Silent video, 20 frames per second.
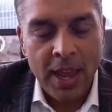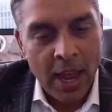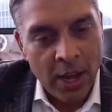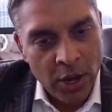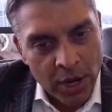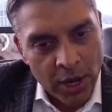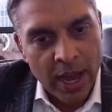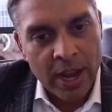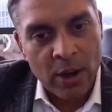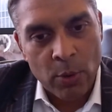
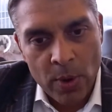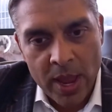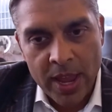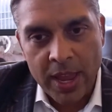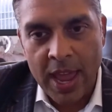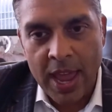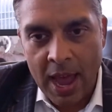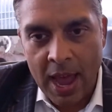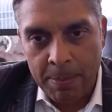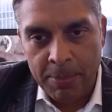and you kind of
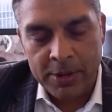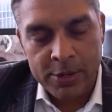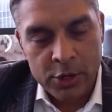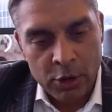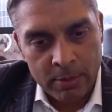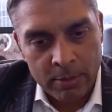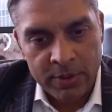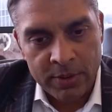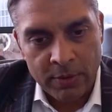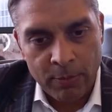recap in
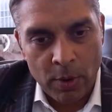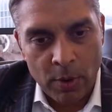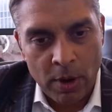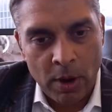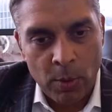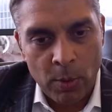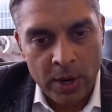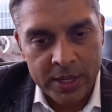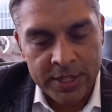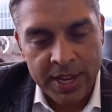terms of
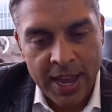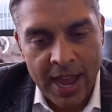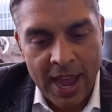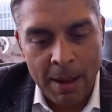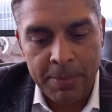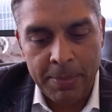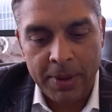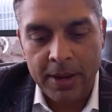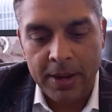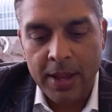what's
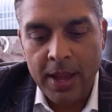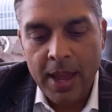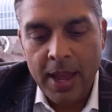happened.